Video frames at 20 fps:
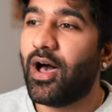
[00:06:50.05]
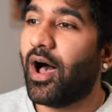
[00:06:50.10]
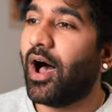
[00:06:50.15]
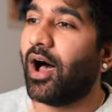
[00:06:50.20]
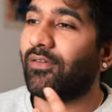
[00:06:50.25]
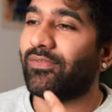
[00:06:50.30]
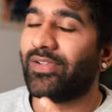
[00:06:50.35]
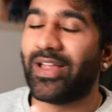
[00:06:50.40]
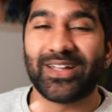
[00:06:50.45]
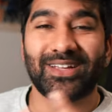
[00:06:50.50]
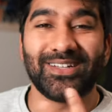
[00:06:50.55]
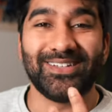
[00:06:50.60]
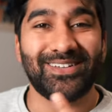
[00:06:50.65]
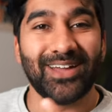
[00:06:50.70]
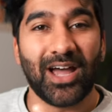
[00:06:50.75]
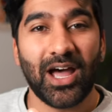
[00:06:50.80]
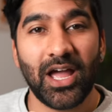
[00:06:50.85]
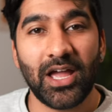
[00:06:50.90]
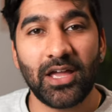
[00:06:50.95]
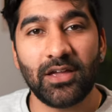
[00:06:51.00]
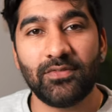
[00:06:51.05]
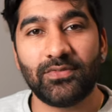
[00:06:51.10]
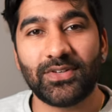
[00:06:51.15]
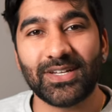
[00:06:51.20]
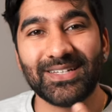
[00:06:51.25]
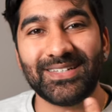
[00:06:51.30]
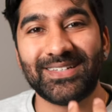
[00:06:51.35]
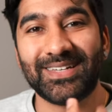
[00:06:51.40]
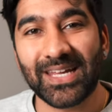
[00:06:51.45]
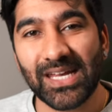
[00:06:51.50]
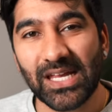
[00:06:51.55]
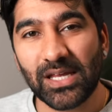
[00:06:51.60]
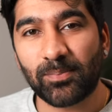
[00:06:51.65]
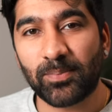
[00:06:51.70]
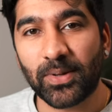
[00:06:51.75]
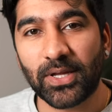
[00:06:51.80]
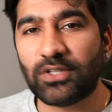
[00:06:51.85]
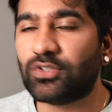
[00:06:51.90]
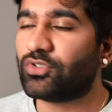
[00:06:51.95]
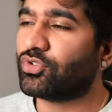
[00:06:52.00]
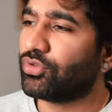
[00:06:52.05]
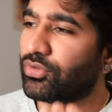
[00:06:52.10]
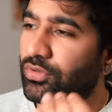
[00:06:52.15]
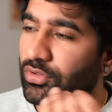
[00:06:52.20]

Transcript: I've like dived deep into